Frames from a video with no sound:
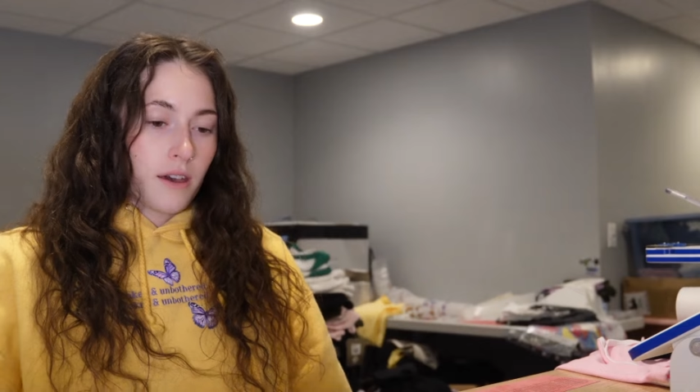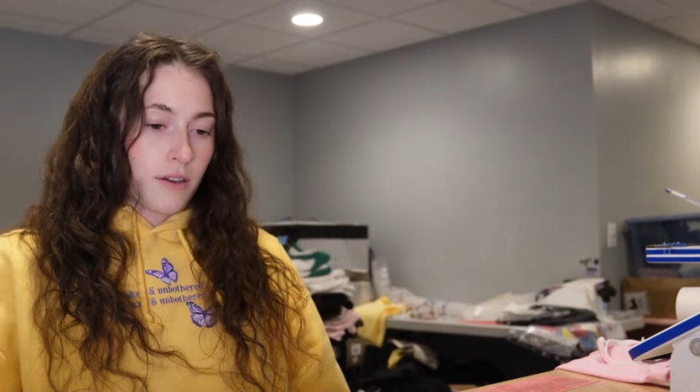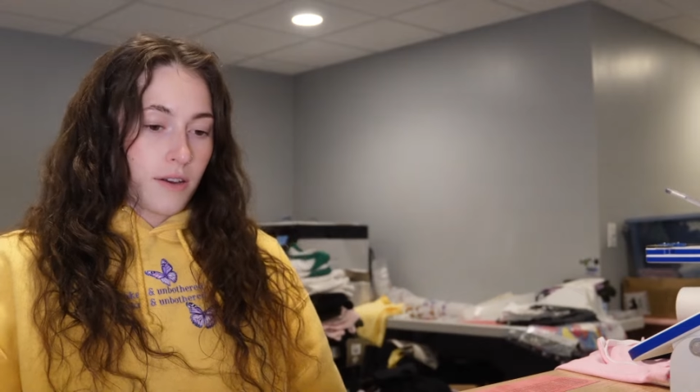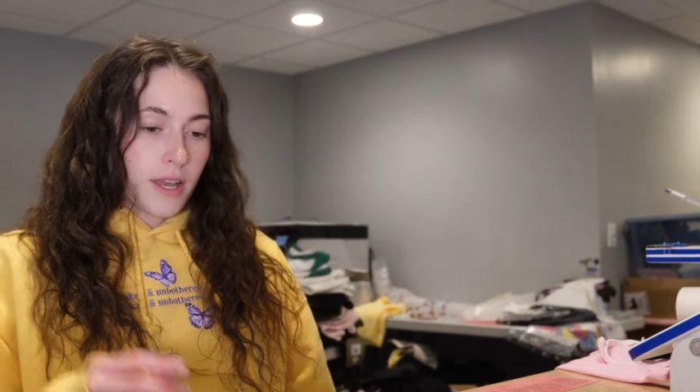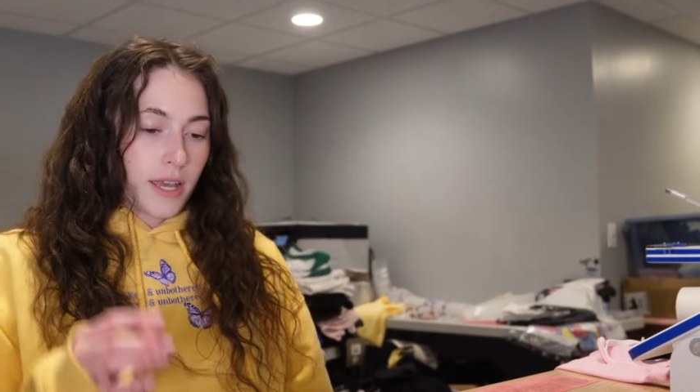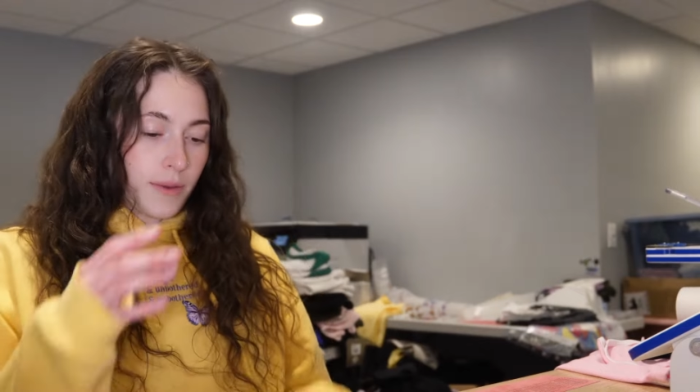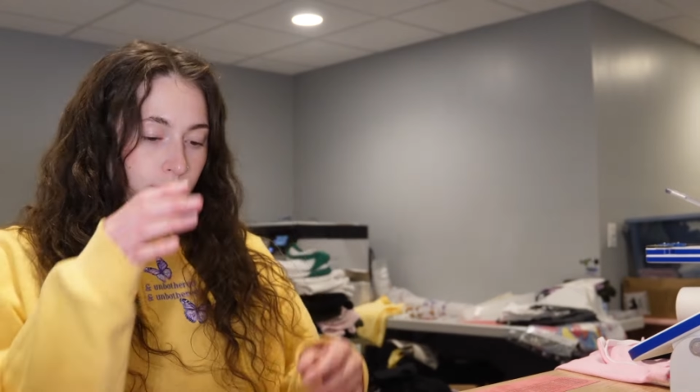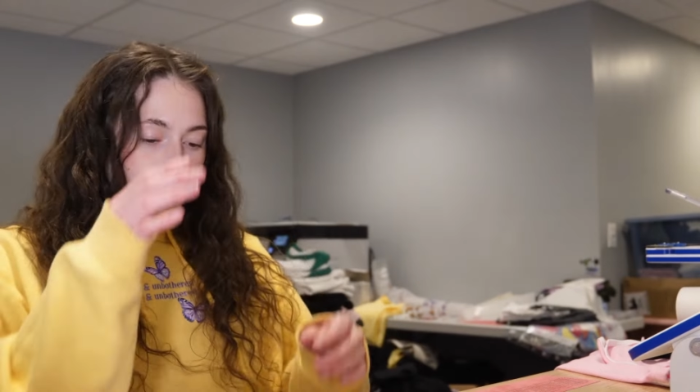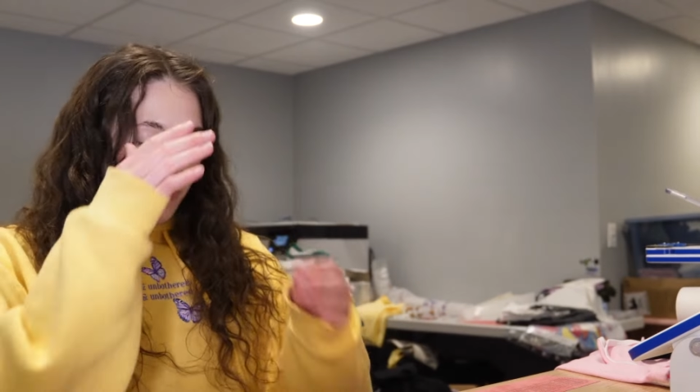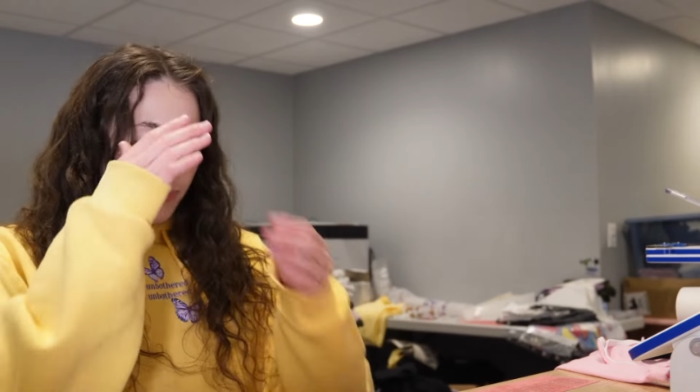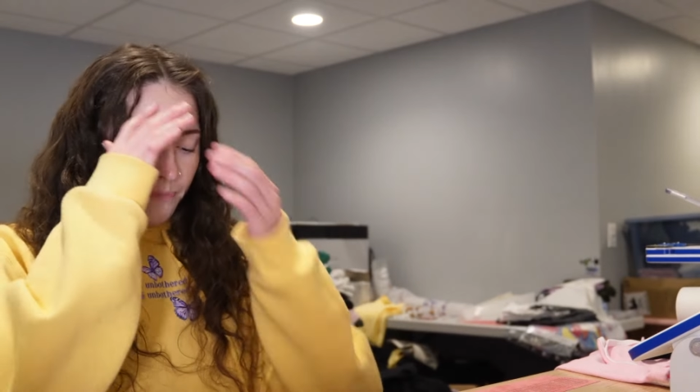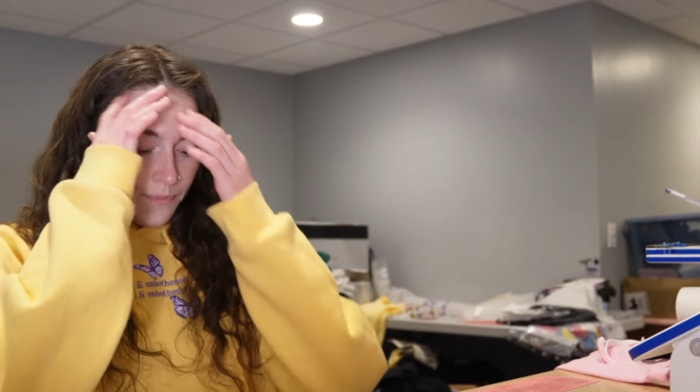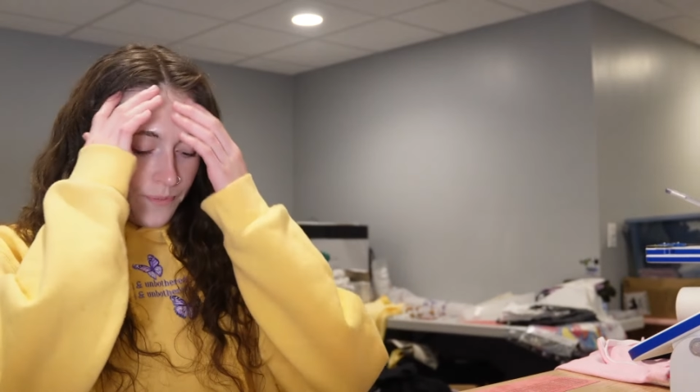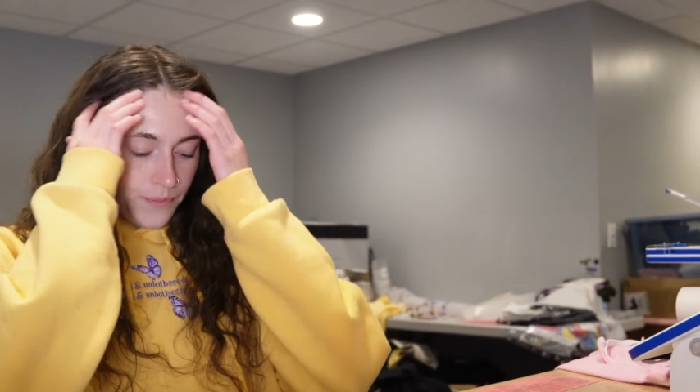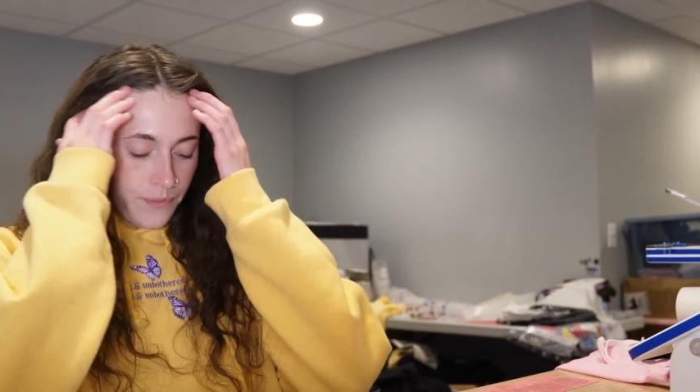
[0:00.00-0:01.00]
All right,
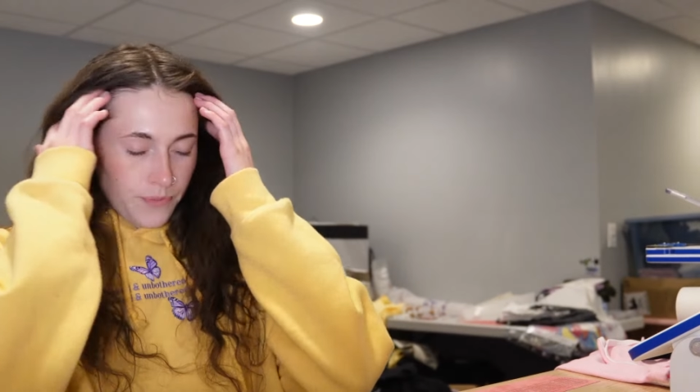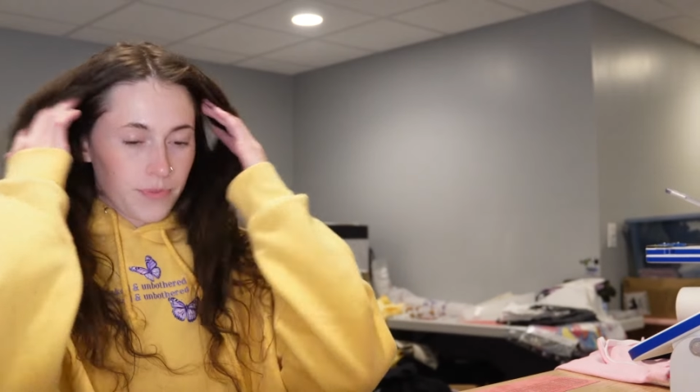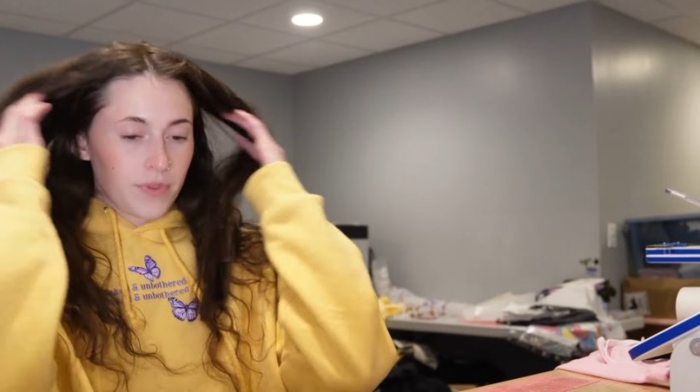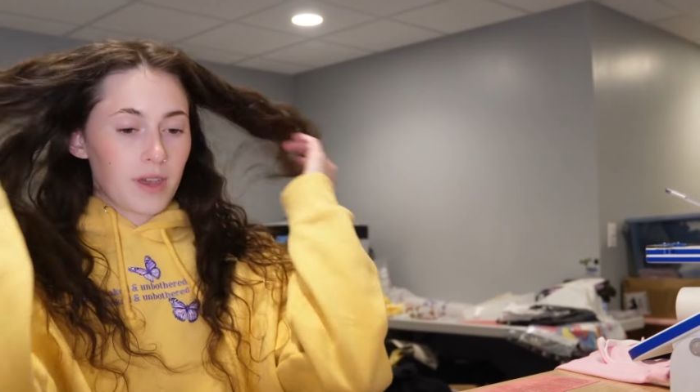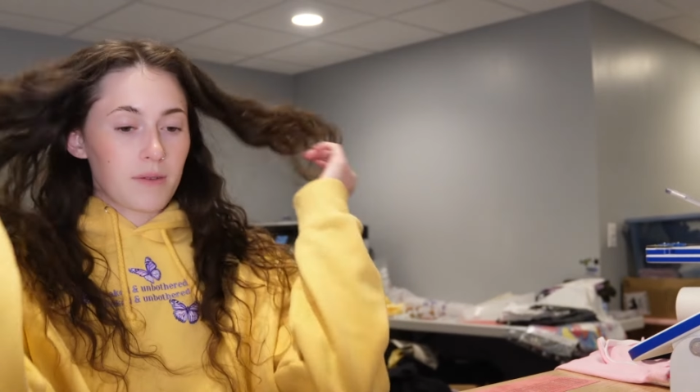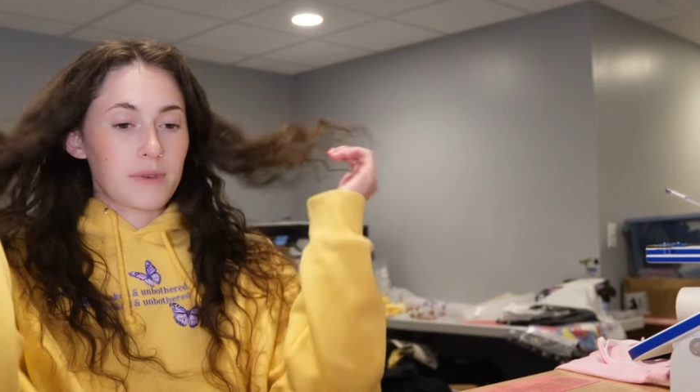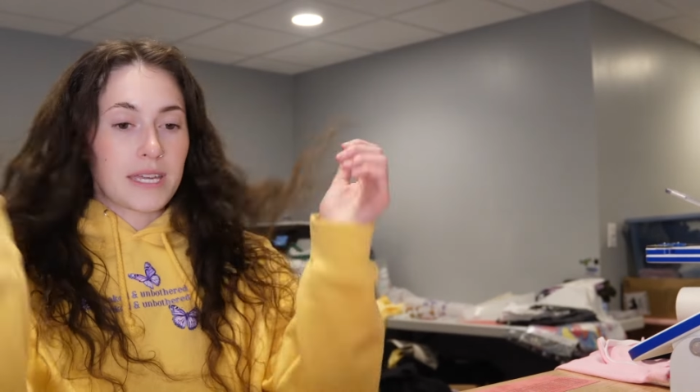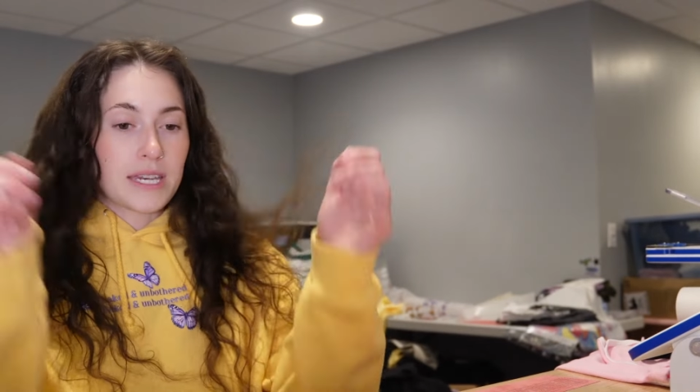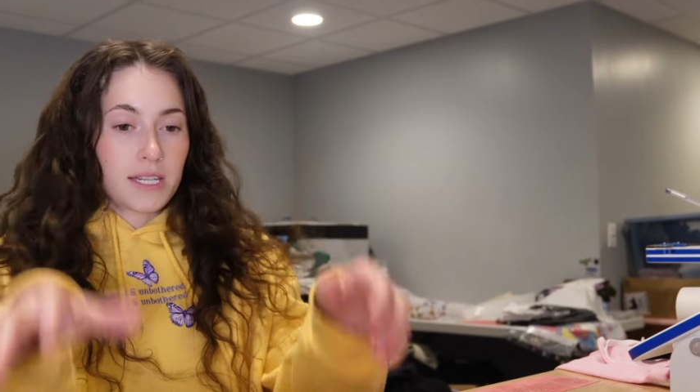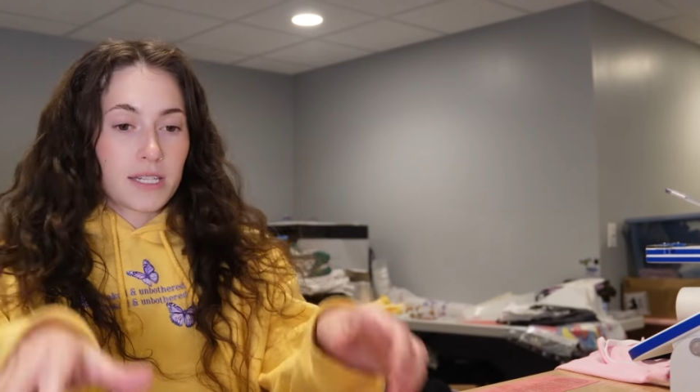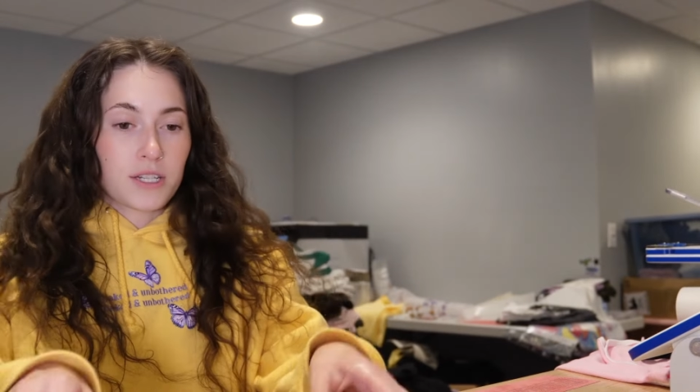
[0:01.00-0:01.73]
I'm getting